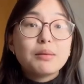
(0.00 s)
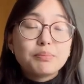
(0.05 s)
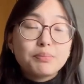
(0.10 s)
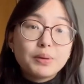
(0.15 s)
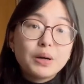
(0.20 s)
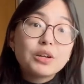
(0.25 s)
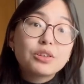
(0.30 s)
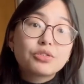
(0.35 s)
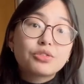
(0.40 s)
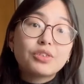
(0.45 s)

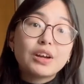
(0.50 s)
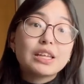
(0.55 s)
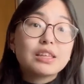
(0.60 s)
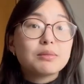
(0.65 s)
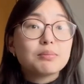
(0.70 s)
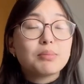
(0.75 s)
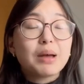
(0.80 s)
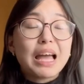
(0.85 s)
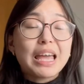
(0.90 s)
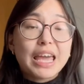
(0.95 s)
books
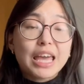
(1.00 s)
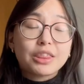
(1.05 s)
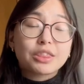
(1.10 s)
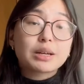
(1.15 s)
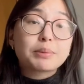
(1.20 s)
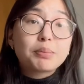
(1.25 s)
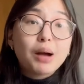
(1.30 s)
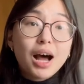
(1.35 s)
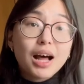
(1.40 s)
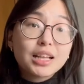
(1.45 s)
written by
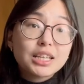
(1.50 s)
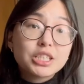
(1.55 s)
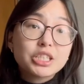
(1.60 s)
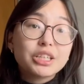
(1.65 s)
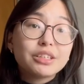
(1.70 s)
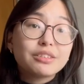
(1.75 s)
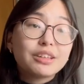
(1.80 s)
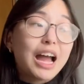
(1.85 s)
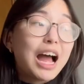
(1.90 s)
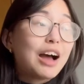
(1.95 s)

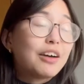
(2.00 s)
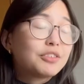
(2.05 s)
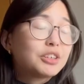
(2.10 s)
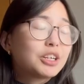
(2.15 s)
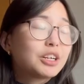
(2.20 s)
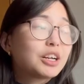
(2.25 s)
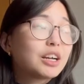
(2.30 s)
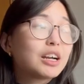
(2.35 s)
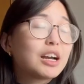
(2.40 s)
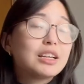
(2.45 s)
anthropologists
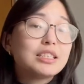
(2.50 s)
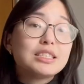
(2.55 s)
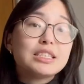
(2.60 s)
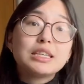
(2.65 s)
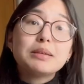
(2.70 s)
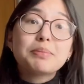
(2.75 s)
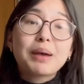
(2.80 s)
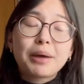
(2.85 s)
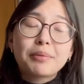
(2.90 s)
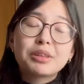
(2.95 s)
after a
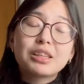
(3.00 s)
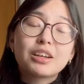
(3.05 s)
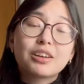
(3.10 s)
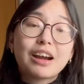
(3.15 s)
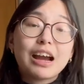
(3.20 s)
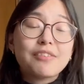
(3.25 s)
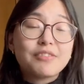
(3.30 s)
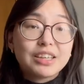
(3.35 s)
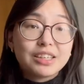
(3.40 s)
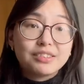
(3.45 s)
deep
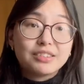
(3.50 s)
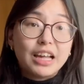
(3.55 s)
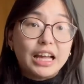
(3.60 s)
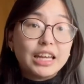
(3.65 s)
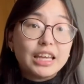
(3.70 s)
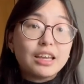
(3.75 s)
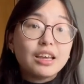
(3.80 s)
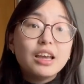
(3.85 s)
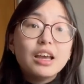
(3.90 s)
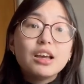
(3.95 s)
ethnographic
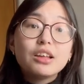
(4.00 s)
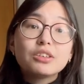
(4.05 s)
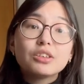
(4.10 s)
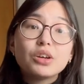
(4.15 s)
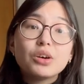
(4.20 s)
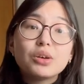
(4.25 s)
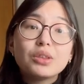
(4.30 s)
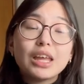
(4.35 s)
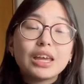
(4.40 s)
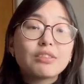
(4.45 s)
study.
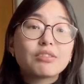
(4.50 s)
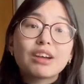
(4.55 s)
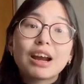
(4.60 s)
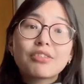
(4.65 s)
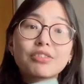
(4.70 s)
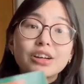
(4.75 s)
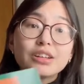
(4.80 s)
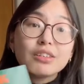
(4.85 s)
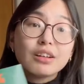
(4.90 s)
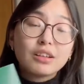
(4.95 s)
So they
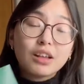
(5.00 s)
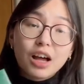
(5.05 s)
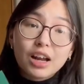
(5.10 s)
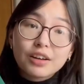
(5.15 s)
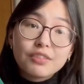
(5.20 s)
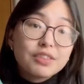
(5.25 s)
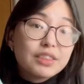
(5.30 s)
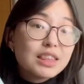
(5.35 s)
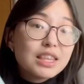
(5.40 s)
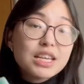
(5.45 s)
reference a lot
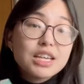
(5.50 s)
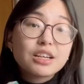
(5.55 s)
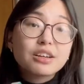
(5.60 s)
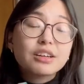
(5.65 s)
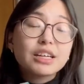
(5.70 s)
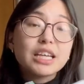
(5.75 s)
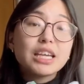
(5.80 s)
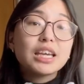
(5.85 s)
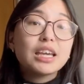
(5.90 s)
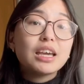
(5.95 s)
of
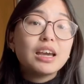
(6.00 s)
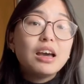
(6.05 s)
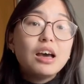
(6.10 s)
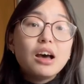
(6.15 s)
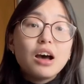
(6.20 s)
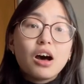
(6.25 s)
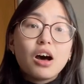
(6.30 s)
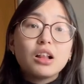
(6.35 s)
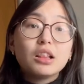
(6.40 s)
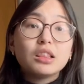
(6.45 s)
theory,
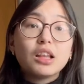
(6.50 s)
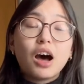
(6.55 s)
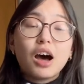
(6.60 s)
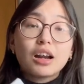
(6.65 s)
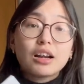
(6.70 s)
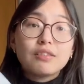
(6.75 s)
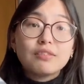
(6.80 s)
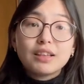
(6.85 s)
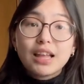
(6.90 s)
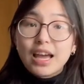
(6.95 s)
a lot
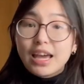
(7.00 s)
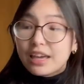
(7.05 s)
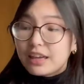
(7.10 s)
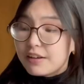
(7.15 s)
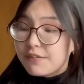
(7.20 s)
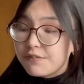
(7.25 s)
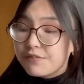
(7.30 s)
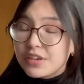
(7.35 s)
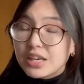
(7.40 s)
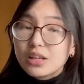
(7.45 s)
of like
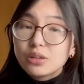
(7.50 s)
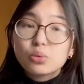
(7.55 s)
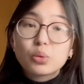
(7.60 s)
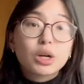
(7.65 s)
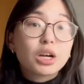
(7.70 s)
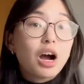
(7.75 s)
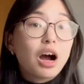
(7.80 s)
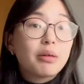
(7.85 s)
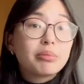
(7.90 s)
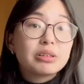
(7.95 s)
fieldwork
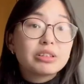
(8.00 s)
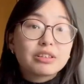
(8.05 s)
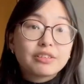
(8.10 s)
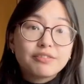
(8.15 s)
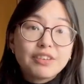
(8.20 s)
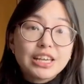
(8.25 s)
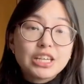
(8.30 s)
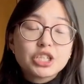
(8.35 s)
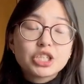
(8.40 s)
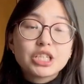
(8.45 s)

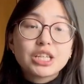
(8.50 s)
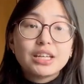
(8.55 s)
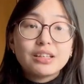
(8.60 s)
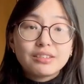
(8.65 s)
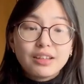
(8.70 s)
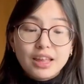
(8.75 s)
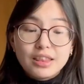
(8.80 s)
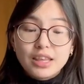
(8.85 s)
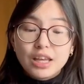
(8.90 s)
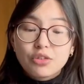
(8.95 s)
observations,
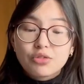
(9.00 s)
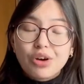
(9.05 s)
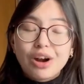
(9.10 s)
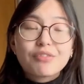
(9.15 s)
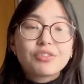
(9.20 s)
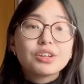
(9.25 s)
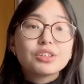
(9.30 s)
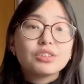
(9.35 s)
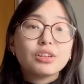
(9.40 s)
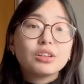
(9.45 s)
and they
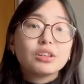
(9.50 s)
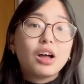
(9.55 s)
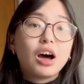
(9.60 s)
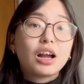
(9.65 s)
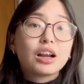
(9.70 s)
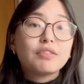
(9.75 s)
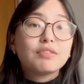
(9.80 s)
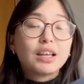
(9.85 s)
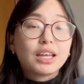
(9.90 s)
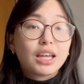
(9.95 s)
reference a lot
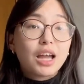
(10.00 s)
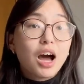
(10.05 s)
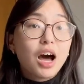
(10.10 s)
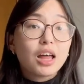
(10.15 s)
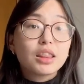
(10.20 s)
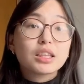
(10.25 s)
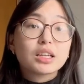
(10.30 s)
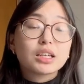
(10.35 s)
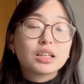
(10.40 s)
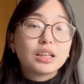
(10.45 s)
of like
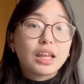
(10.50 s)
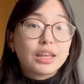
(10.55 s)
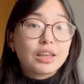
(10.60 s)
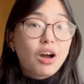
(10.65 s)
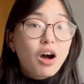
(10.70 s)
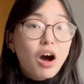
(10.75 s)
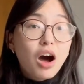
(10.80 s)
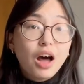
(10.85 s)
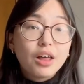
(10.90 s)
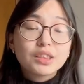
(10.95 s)
other like
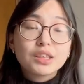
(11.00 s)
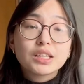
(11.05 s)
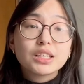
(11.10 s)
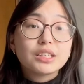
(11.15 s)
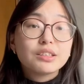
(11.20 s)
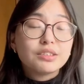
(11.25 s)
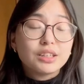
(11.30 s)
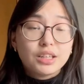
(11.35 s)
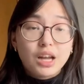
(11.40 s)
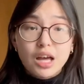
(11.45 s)

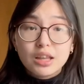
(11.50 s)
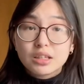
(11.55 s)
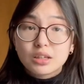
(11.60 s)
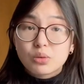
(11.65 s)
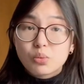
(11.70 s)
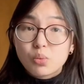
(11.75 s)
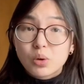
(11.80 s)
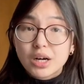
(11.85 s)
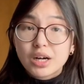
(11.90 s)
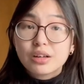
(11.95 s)
authors and other
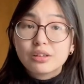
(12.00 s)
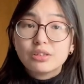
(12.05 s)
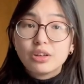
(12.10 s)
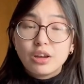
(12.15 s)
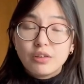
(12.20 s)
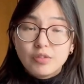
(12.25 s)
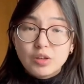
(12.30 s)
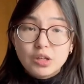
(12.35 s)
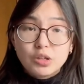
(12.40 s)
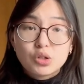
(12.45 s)
works. So
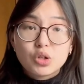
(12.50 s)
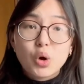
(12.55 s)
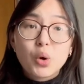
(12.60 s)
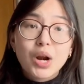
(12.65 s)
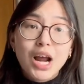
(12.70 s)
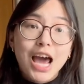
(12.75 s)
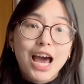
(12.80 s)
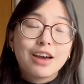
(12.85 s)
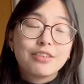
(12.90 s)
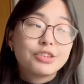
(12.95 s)
if you don't
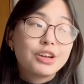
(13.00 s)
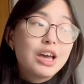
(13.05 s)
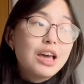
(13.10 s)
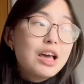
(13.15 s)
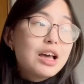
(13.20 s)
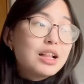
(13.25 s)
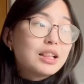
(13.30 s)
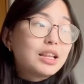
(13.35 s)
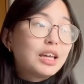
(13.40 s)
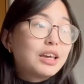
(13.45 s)
have
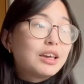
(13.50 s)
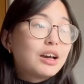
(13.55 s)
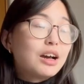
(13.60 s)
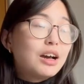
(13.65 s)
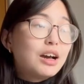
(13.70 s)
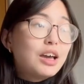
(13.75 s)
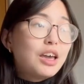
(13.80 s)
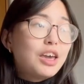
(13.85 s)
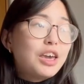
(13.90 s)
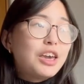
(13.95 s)
like
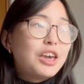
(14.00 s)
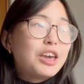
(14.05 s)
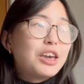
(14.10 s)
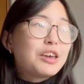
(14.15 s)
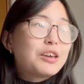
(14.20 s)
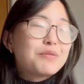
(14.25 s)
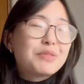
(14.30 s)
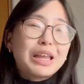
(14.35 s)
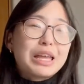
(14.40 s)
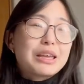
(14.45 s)

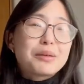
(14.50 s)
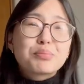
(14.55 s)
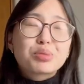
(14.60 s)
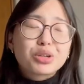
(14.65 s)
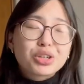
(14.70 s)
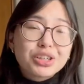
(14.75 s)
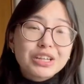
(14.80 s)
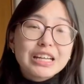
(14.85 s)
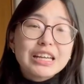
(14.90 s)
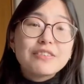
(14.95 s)
a
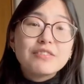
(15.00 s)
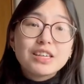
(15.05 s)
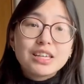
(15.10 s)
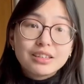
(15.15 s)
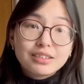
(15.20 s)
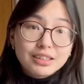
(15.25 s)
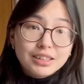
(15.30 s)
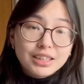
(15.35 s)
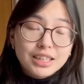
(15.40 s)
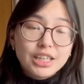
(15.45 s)

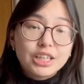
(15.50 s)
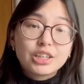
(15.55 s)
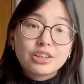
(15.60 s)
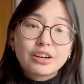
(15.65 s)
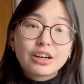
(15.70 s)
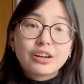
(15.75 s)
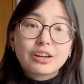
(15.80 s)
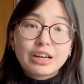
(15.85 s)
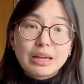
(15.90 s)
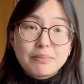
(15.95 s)
previous
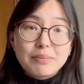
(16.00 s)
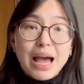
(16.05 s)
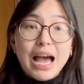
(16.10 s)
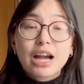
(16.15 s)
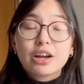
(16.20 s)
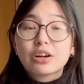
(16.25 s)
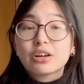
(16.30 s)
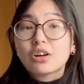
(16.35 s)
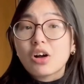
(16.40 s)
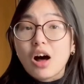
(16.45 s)
literary
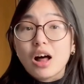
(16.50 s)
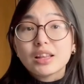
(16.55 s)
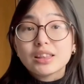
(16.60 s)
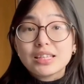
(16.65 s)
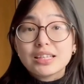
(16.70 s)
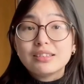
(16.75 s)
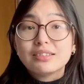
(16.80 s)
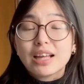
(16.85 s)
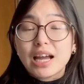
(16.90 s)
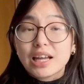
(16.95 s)
background on
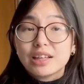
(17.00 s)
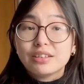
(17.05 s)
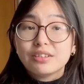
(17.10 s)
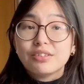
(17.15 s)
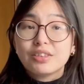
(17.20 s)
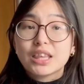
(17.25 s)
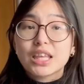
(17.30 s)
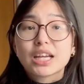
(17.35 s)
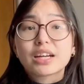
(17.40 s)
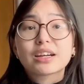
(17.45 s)
these kinds of
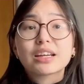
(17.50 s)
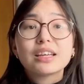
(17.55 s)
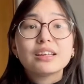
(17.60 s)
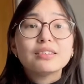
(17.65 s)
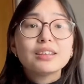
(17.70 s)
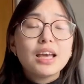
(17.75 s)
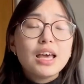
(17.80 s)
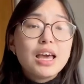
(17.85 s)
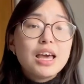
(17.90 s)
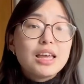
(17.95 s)
theories,
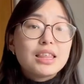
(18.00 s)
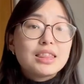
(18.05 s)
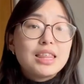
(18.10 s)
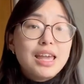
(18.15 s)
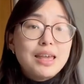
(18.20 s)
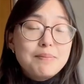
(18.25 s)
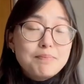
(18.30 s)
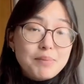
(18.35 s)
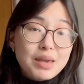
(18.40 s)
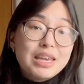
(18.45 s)
they
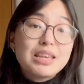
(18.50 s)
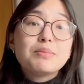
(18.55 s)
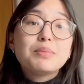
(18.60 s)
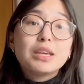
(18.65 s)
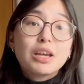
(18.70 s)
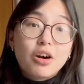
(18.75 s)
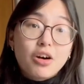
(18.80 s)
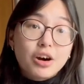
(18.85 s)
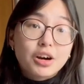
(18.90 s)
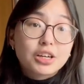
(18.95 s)
may be
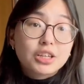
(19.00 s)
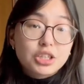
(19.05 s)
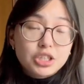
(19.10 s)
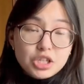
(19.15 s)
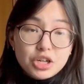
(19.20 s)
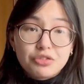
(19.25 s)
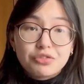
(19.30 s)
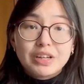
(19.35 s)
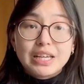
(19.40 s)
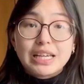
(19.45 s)
harder
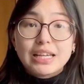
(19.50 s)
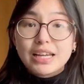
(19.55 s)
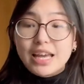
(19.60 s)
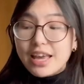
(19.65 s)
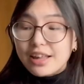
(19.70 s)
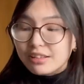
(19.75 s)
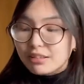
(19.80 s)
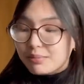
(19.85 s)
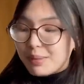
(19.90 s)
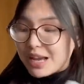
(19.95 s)
to read,
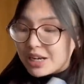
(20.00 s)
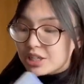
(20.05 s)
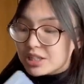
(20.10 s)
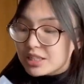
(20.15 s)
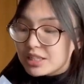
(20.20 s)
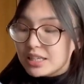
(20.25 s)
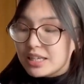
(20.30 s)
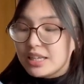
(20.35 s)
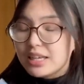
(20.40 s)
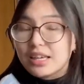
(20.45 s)

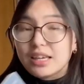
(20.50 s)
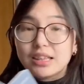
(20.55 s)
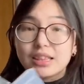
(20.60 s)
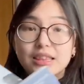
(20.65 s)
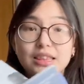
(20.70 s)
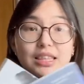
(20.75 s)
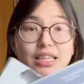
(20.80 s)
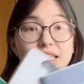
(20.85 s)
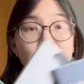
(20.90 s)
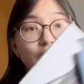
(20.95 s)
especially
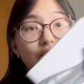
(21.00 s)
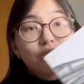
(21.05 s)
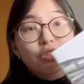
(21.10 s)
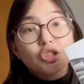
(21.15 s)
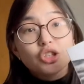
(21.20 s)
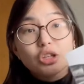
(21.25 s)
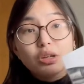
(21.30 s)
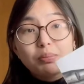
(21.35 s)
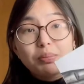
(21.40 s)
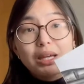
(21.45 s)
these
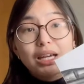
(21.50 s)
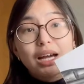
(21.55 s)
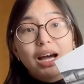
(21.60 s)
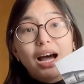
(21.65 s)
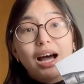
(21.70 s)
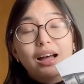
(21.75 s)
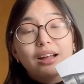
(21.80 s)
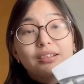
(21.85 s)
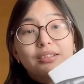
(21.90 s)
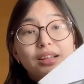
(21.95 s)
two,
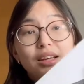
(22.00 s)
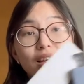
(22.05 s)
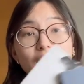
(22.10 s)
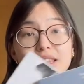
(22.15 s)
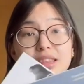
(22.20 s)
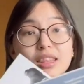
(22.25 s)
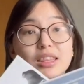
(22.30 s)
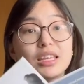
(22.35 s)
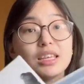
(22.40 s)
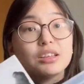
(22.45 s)
because
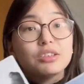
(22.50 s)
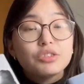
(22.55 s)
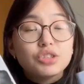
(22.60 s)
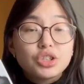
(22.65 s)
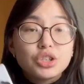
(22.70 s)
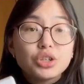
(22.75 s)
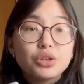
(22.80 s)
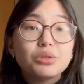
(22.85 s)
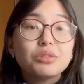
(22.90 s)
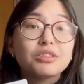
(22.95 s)
these
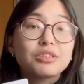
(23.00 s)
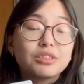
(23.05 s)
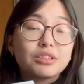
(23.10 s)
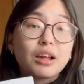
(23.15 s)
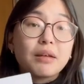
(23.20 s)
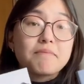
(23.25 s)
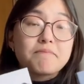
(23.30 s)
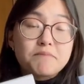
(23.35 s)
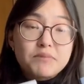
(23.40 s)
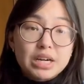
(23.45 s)
two
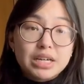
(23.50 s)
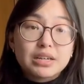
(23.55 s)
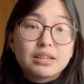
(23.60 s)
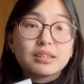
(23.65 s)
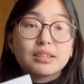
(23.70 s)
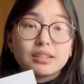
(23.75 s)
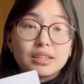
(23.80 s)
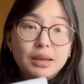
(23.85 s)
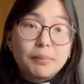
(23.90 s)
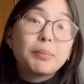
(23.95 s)
subvert
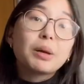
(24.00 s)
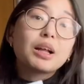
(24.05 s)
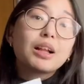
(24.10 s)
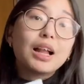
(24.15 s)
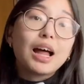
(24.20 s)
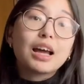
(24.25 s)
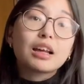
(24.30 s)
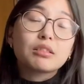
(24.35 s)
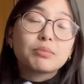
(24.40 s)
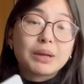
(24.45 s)
the typical
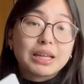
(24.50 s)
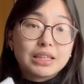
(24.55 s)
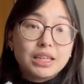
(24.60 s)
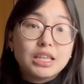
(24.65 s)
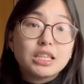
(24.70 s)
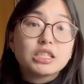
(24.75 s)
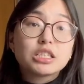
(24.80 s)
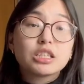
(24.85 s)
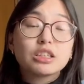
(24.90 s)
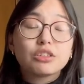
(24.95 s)

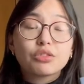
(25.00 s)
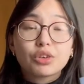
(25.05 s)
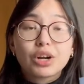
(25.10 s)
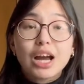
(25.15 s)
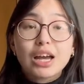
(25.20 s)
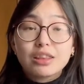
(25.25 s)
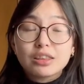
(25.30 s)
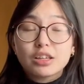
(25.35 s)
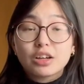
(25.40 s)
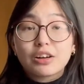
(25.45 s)
expectations for
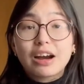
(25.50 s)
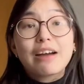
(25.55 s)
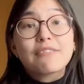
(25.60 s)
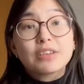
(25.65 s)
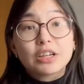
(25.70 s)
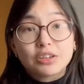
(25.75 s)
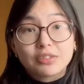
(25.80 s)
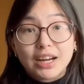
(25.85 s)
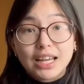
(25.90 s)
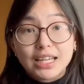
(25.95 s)

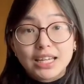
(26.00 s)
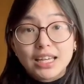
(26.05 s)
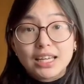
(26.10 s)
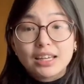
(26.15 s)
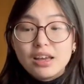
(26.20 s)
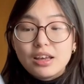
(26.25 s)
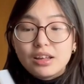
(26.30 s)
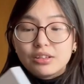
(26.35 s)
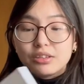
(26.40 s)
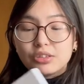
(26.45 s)
ethnographic writing.
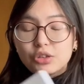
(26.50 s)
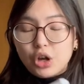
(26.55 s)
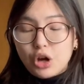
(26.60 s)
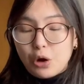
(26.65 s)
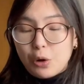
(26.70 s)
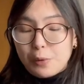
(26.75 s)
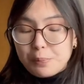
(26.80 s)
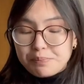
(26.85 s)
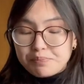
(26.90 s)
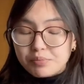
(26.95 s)

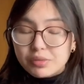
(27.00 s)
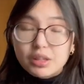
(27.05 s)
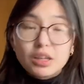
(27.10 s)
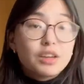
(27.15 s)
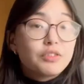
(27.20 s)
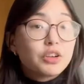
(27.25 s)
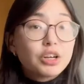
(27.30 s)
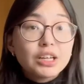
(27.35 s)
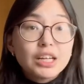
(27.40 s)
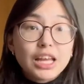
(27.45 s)
So
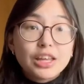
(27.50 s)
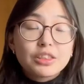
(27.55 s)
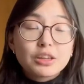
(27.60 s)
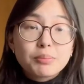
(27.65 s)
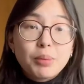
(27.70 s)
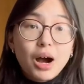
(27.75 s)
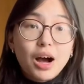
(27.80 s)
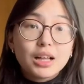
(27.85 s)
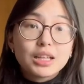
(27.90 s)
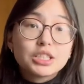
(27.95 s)
if you're an
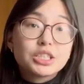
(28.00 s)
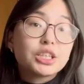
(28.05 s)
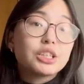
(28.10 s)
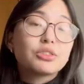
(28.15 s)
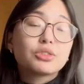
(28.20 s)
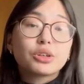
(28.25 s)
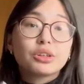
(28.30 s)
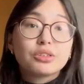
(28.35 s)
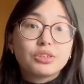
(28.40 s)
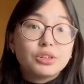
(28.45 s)
anthropologist
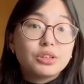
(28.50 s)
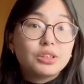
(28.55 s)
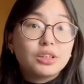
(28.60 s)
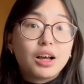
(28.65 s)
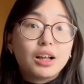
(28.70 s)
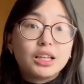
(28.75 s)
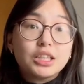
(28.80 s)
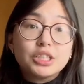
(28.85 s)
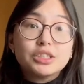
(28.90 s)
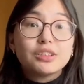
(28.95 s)
or a
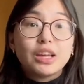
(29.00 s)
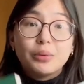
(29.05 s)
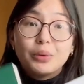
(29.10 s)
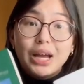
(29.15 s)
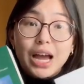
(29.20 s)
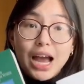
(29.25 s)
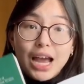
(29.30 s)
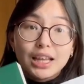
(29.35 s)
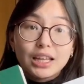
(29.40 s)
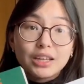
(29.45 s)
sociologist, I would
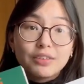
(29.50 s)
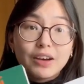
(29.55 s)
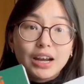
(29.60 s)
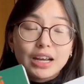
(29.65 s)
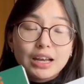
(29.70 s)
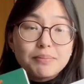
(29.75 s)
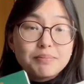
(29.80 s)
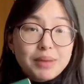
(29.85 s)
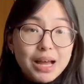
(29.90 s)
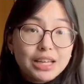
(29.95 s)
highly
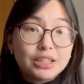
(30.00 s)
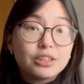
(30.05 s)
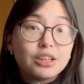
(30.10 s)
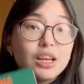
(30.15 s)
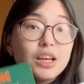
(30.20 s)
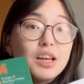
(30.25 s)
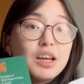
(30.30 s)
recommend